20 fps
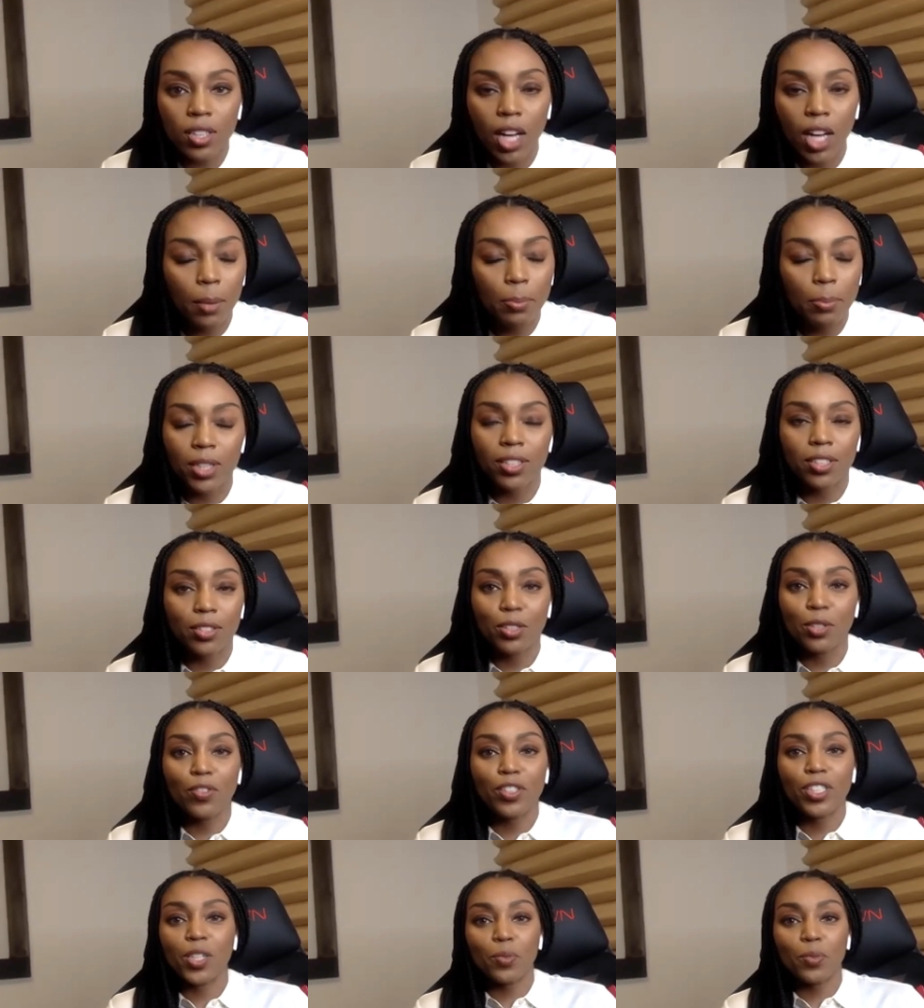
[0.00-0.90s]

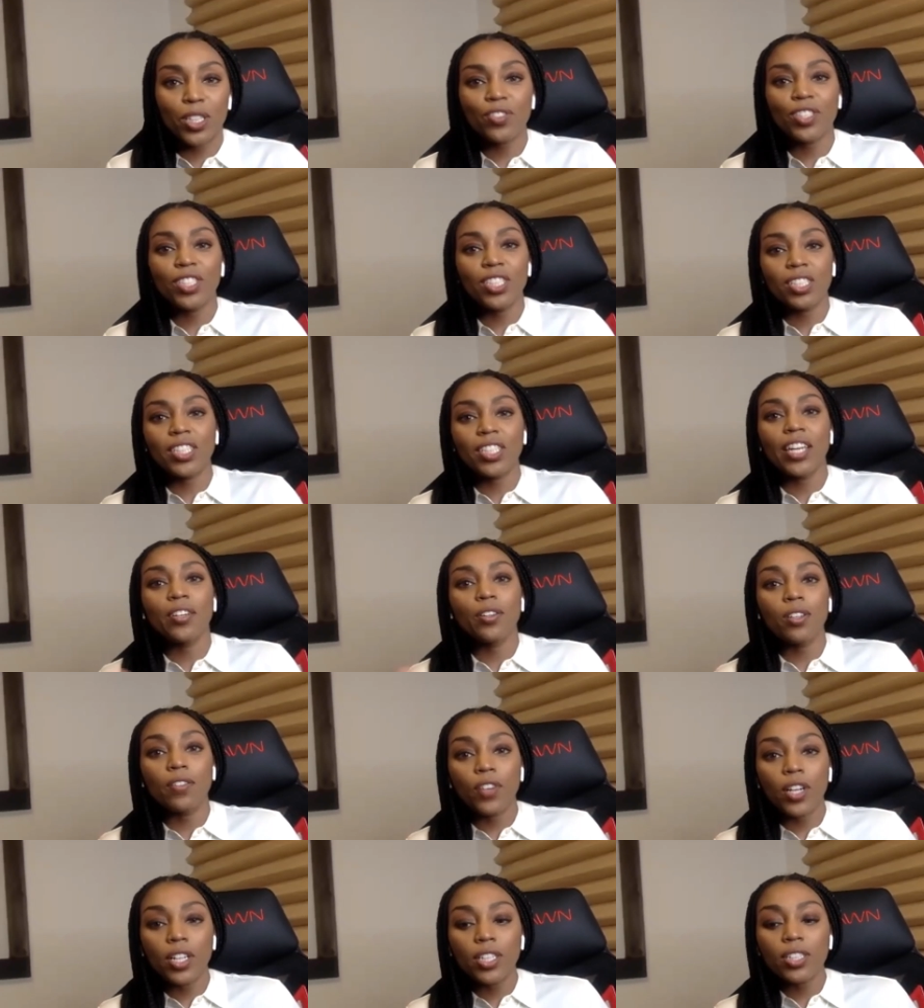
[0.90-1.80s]
Virginia State
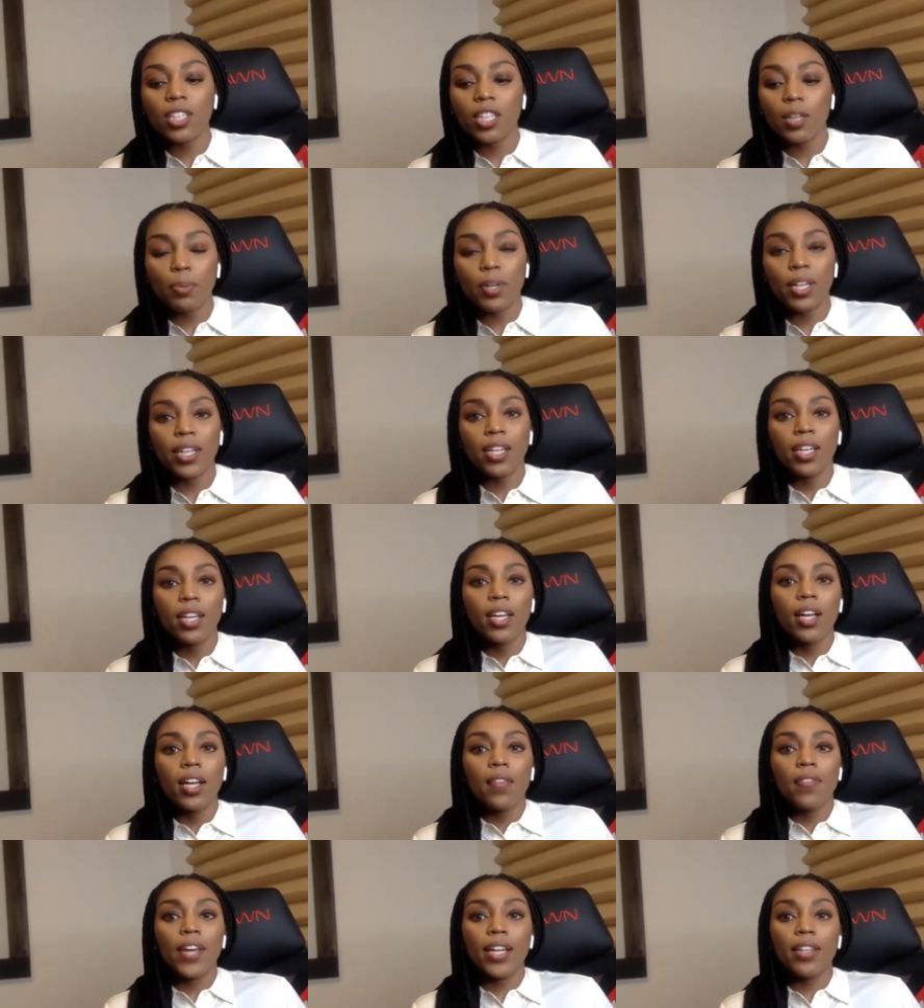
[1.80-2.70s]
University, but
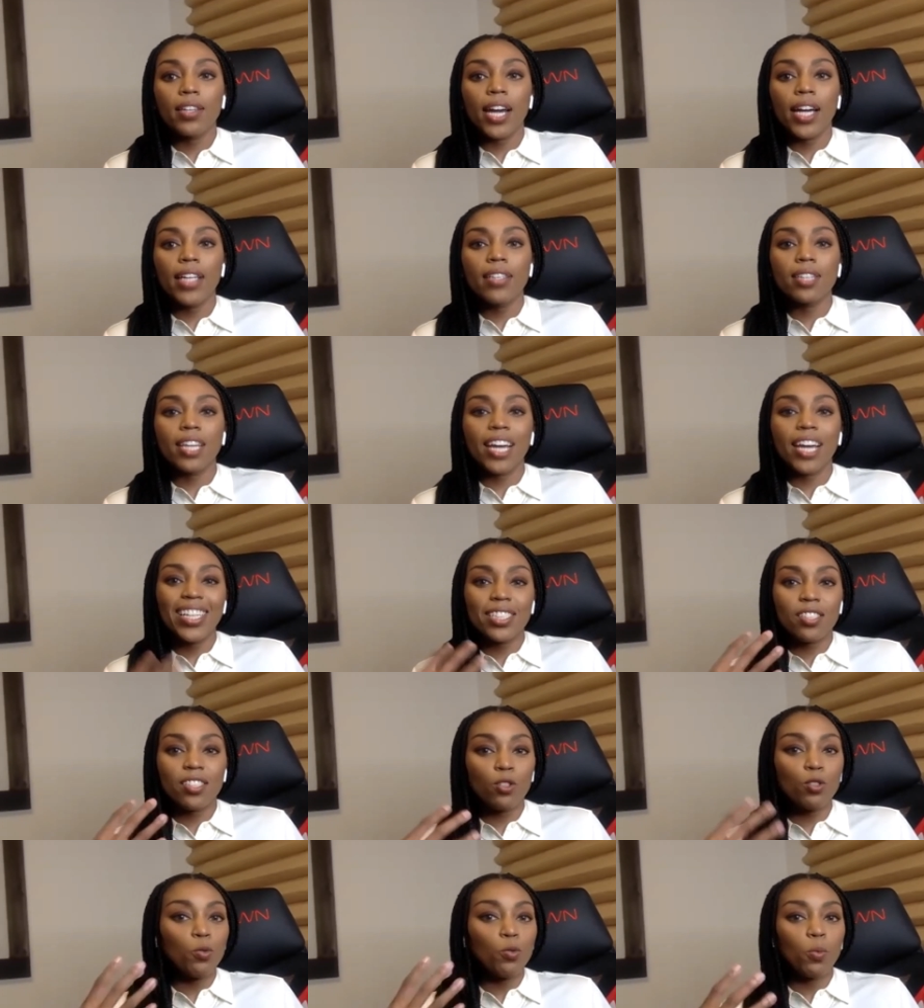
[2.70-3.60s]

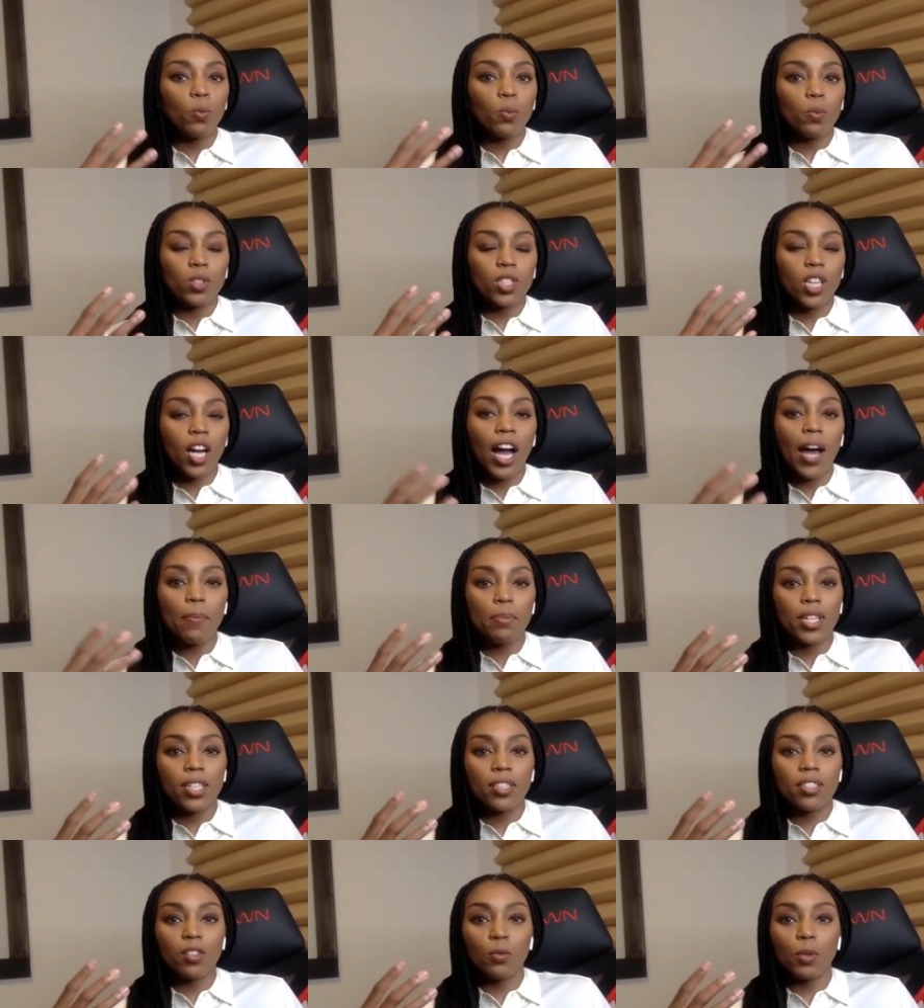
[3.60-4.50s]
that's who taught
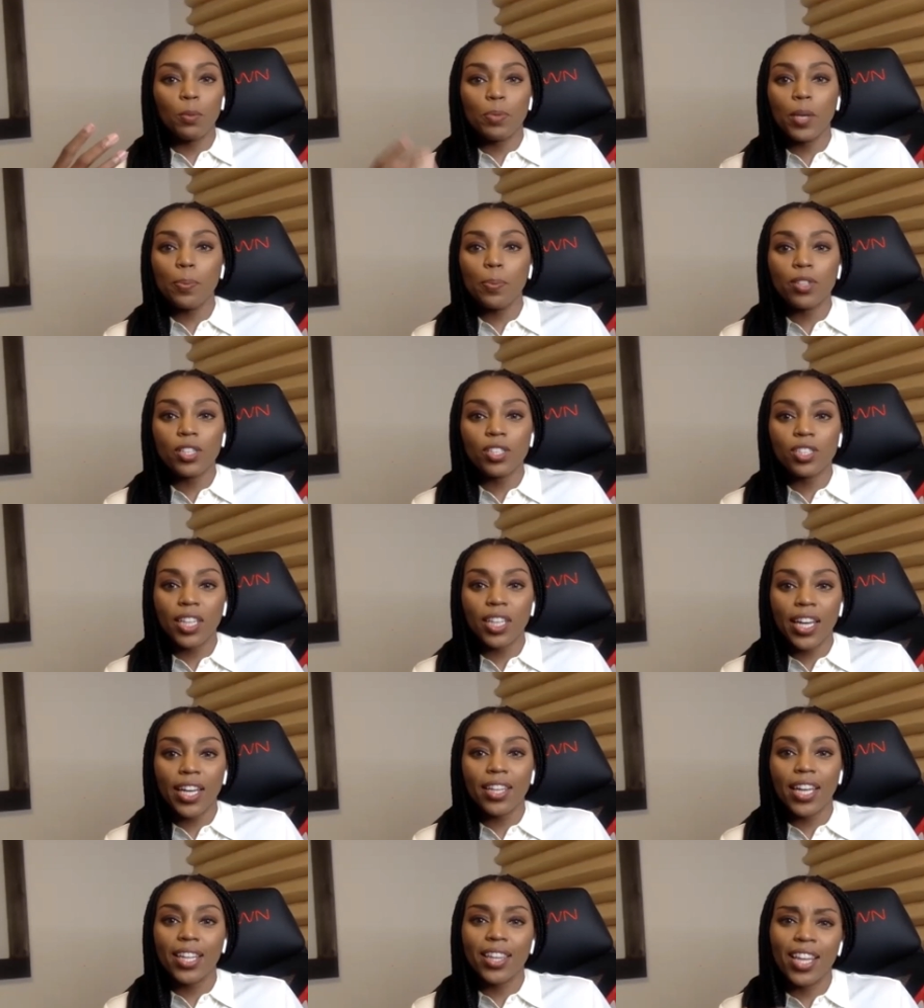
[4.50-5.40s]
me. So when people are
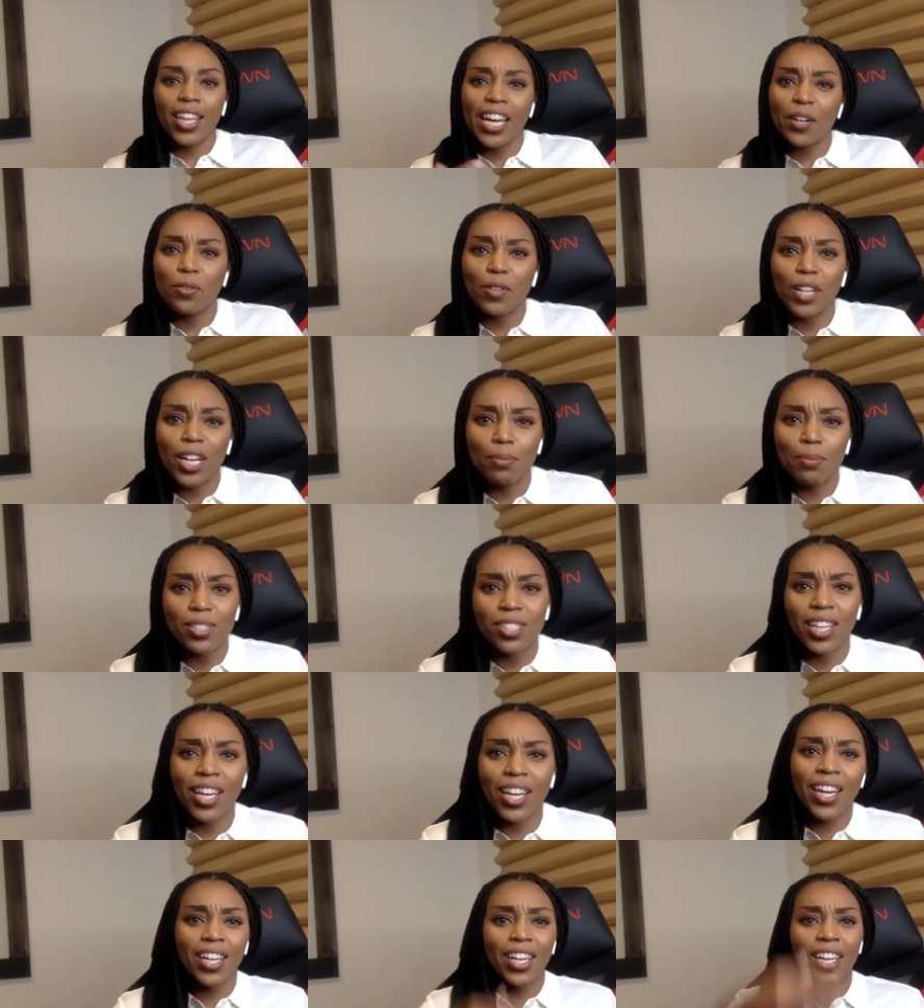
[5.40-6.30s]
saying they like what I'm
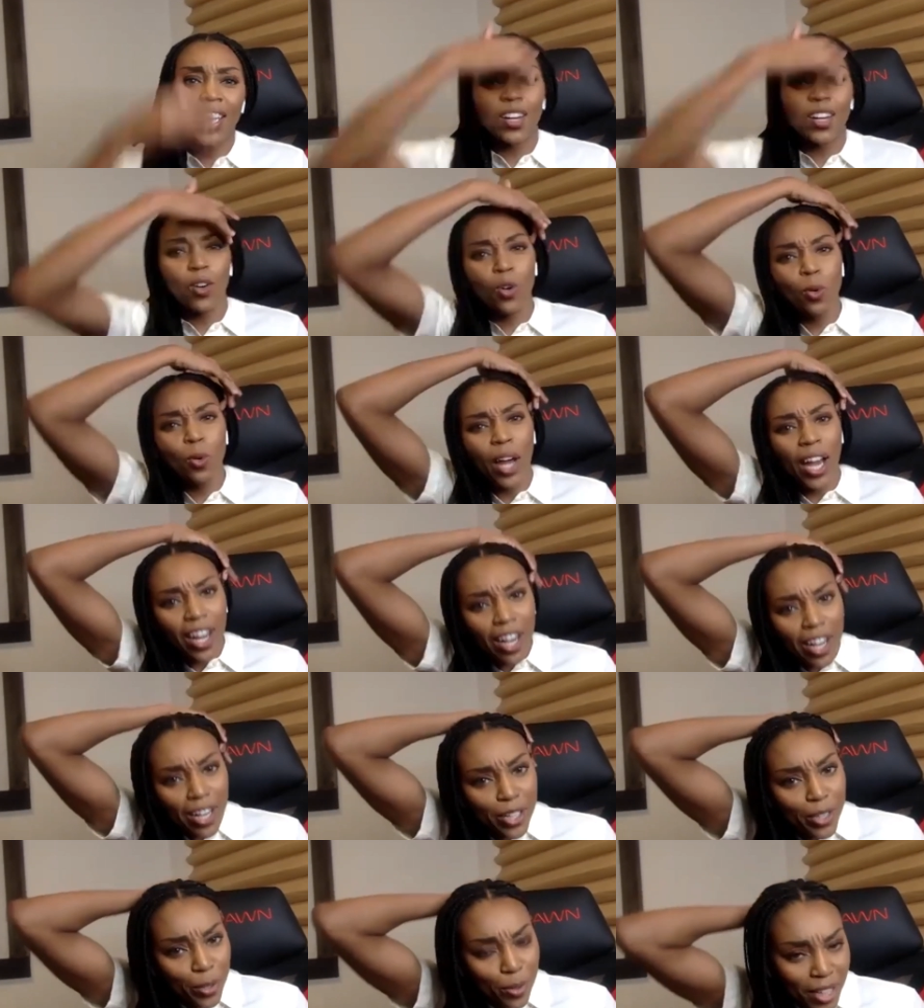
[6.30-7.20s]
saying and, oh, how
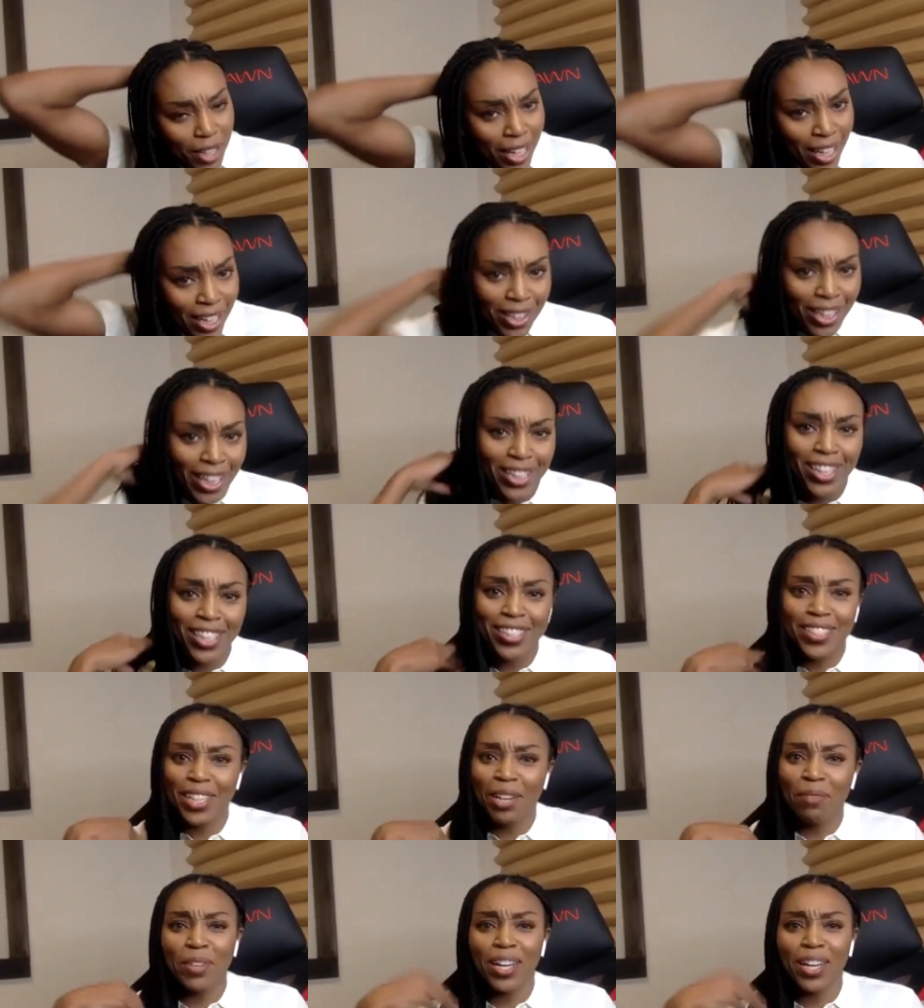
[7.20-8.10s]
are you thinking like this?
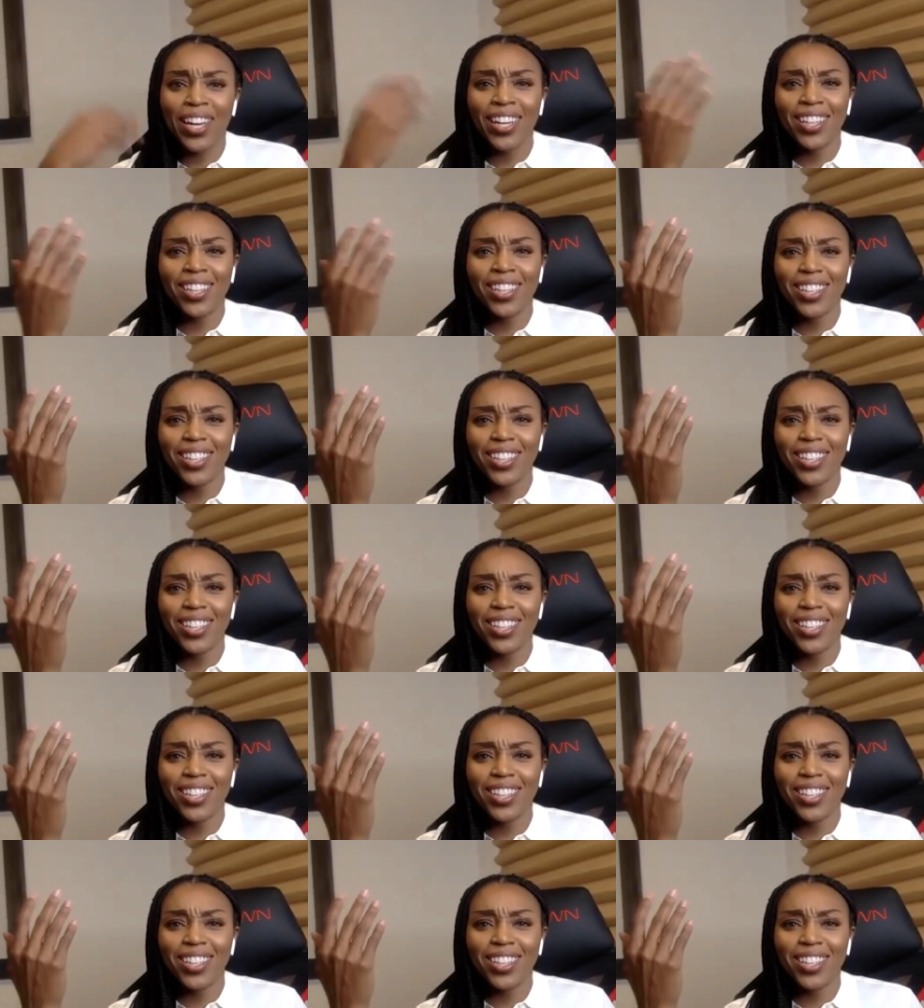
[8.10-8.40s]
I'm like,